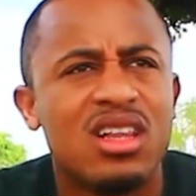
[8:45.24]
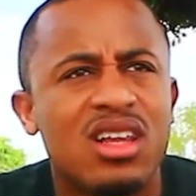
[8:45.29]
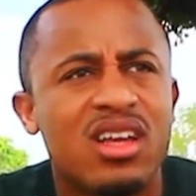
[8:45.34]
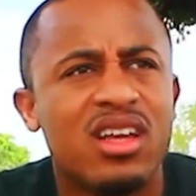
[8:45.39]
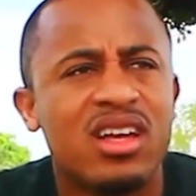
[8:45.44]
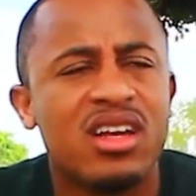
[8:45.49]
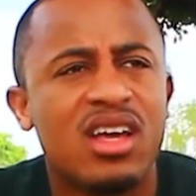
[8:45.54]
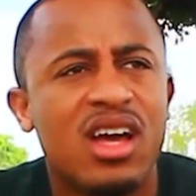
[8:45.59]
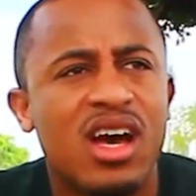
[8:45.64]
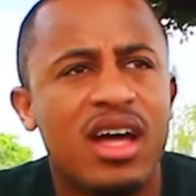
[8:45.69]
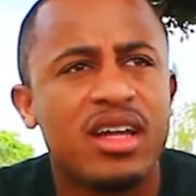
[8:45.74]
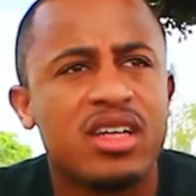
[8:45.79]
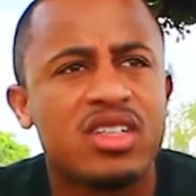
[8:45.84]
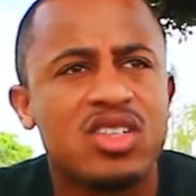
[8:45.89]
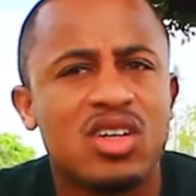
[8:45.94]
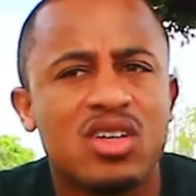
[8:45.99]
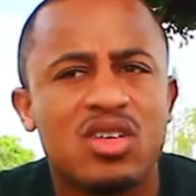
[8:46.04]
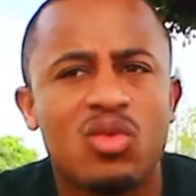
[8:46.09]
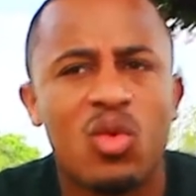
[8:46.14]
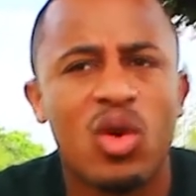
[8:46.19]
look at God a
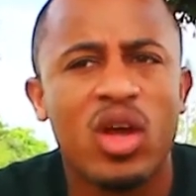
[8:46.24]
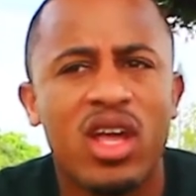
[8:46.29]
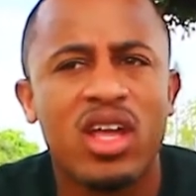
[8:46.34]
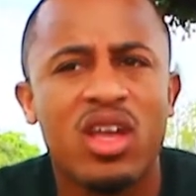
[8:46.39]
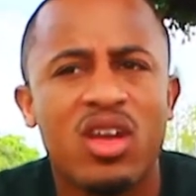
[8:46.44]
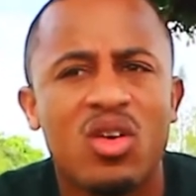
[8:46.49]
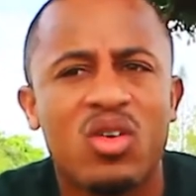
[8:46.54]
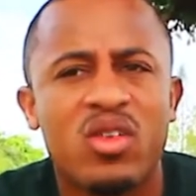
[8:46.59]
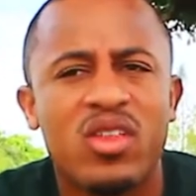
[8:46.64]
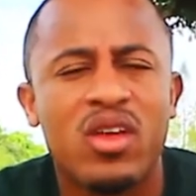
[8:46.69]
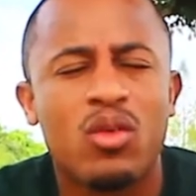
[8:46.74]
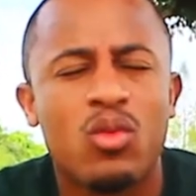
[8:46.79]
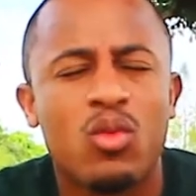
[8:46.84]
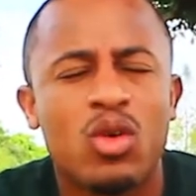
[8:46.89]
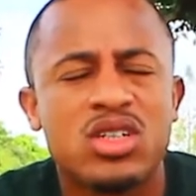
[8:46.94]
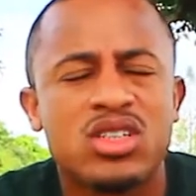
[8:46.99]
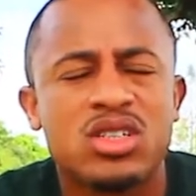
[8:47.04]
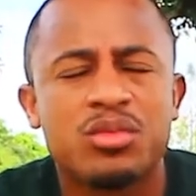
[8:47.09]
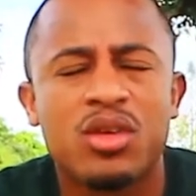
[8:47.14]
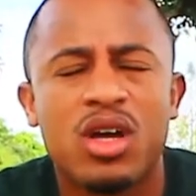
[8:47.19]
certain way, or they
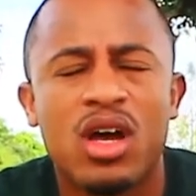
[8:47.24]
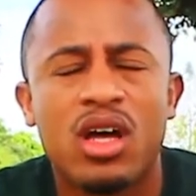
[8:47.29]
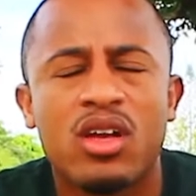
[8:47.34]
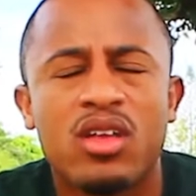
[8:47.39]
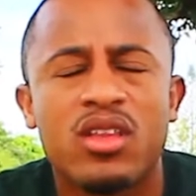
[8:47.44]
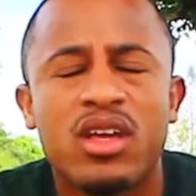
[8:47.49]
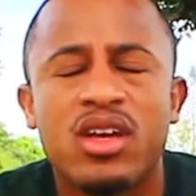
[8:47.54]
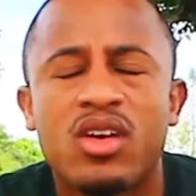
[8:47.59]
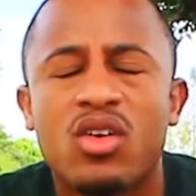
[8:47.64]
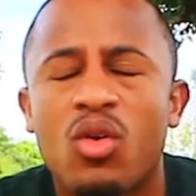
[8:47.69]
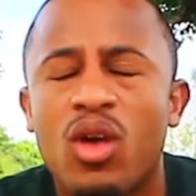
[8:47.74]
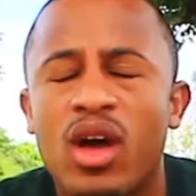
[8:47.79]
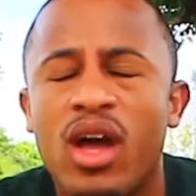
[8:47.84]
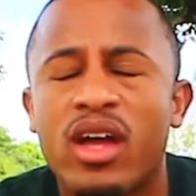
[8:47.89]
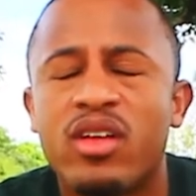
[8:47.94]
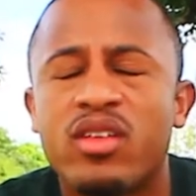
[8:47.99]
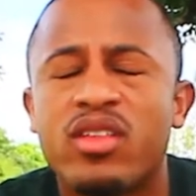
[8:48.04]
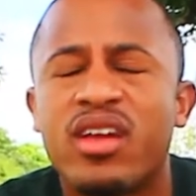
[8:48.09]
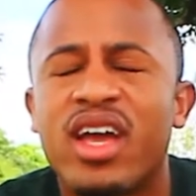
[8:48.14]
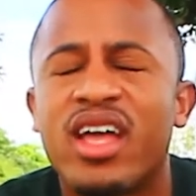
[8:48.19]
worship God, or they
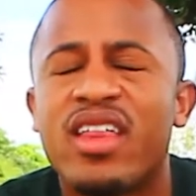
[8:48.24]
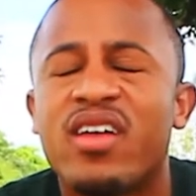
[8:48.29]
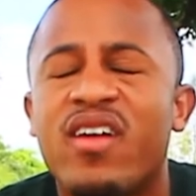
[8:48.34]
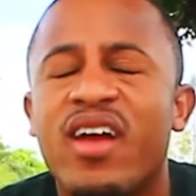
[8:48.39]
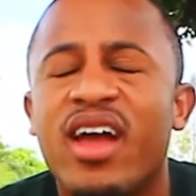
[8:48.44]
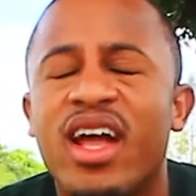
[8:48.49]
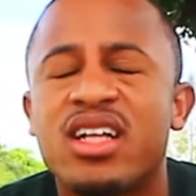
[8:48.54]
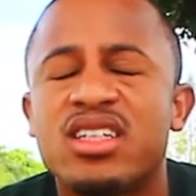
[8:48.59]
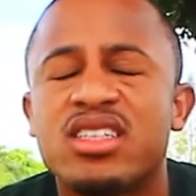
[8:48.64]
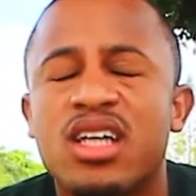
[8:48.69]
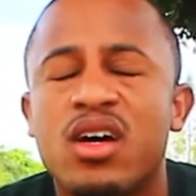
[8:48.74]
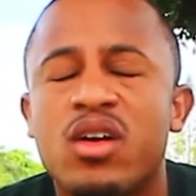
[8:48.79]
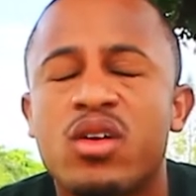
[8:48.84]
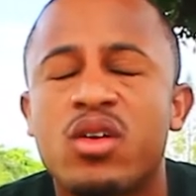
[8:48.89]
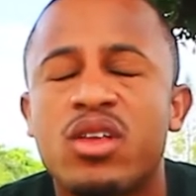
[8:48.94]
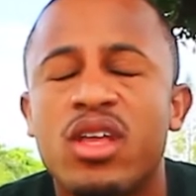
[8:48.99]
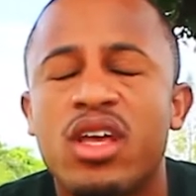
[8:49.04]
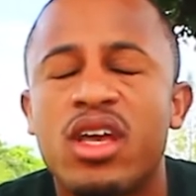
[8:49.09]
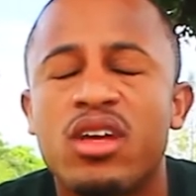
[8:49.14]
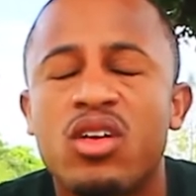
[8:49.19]
cried, or they had their hands out,
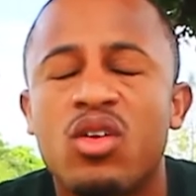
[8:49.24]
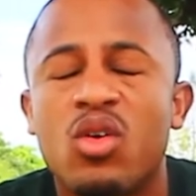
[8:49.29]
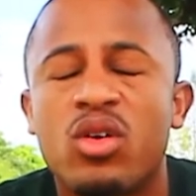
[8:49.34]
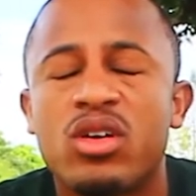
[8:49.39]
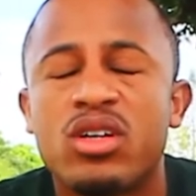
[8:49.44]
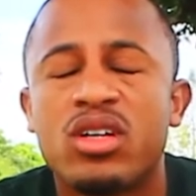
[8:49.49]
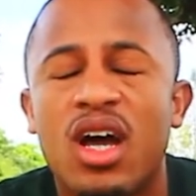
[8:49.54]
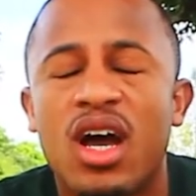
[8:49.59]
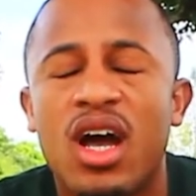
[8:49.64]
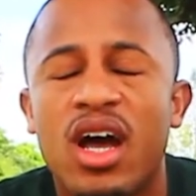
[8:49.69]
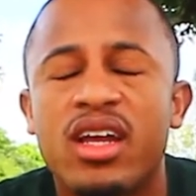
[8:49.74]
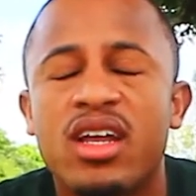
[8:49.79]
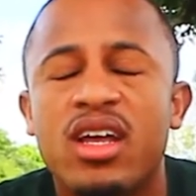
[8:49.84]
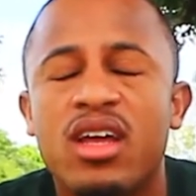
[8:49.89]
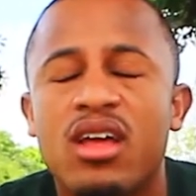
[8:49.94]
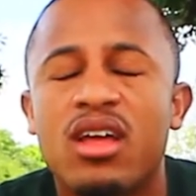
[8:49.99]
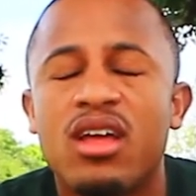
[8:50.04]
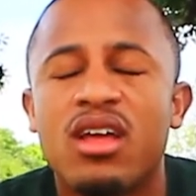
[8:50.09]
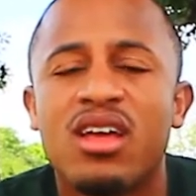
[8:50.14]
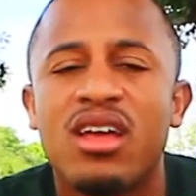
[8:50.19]
or they adorned God
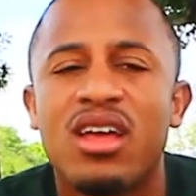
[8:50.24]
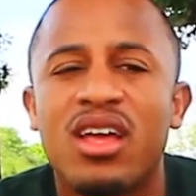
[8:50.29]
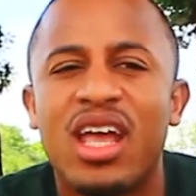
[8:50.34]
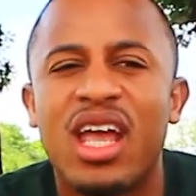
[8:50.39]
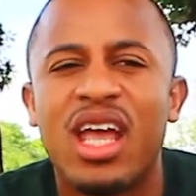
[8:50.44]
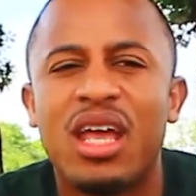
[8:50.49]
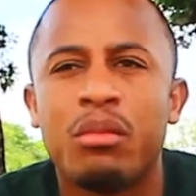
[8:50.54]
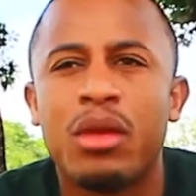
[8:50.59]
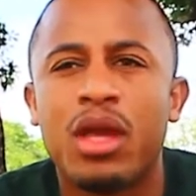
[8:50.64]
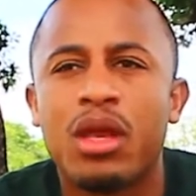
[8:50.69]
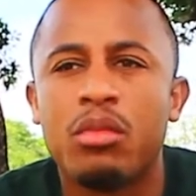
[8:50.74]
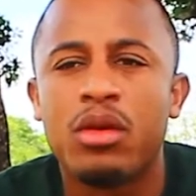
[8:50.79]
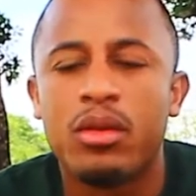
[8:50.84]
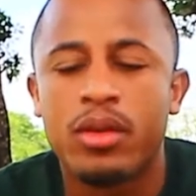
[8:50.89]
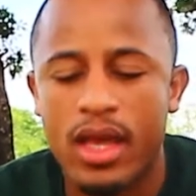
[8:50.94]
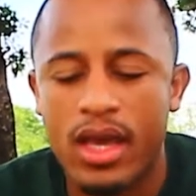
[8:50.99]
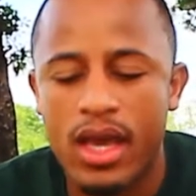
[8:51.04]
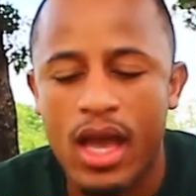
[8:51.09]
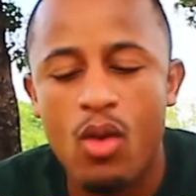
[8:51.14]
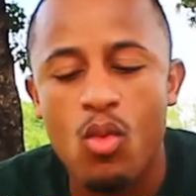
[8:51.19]
it made
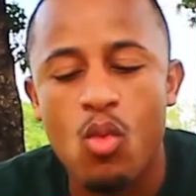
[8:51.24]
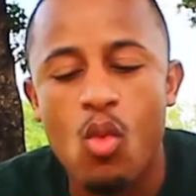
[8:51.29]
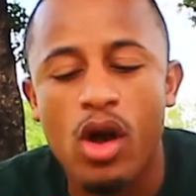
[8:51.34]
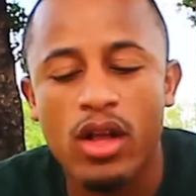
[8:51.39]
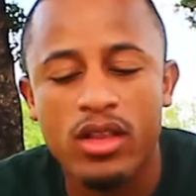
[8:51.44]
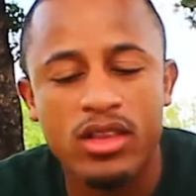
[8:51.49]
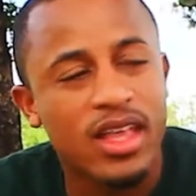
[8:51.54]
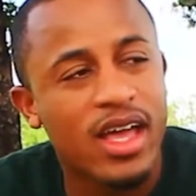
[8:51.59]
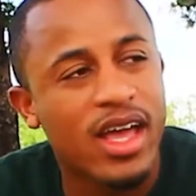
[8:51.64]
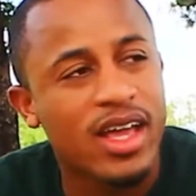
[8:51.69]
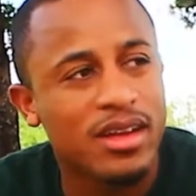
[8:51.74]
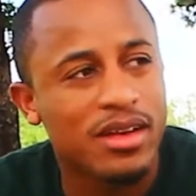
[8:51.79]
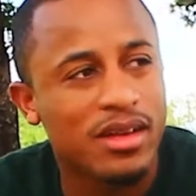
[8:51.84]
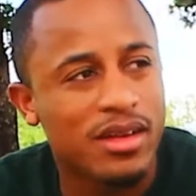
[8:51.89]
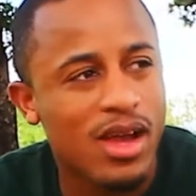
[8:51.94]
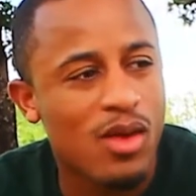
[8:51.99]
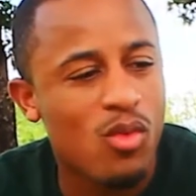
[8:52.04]
me like I want that.